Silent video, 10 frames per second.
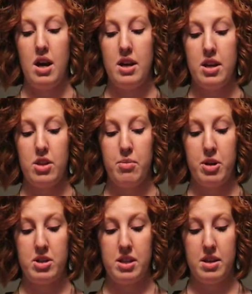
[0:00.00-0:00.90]
another
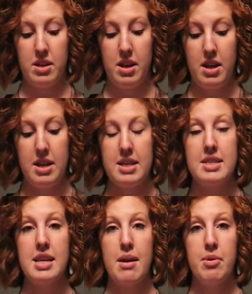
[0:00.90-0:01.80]
person.
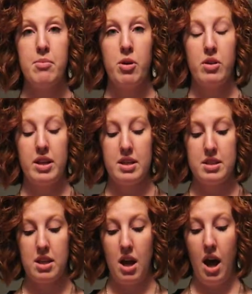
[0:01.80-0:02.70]

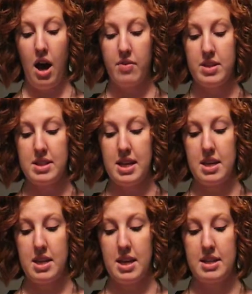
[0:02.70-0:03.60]
Cyberbullies often
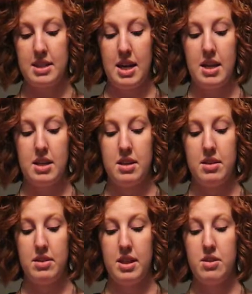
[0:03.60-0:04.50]
say things that
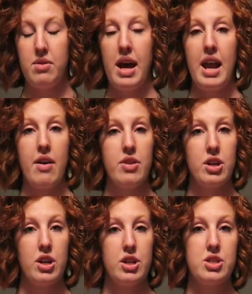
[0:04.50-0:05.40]
they do not have the
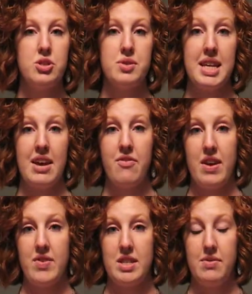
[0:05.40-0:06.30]
courage to say
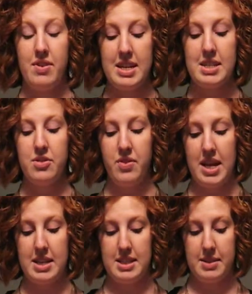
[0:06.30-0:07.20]
face to
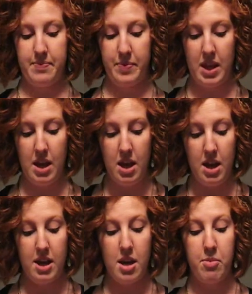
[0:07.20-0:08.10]
face.
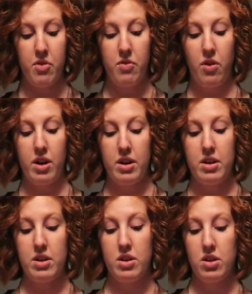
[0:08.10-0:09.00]
Number 4,
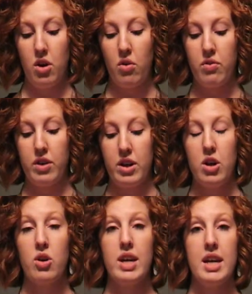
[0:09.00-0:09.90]

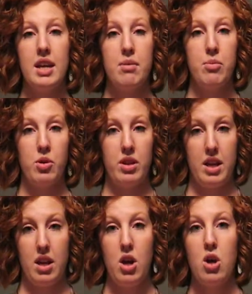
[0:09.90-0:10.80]
covert or hidden
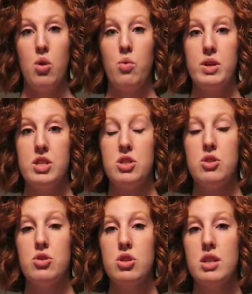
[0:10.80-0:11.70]
bullying, which is
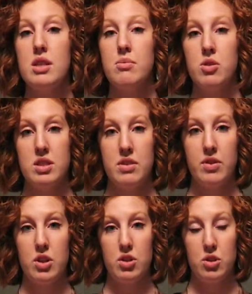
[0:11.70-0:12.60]
usually the most
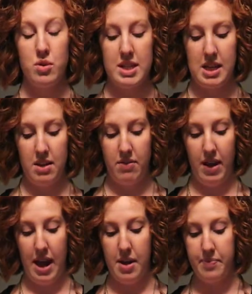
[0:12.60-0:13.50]
difficult to
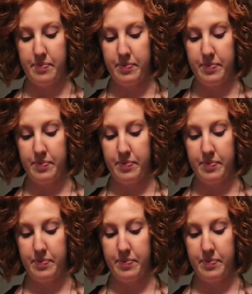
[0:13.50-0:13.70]
identify.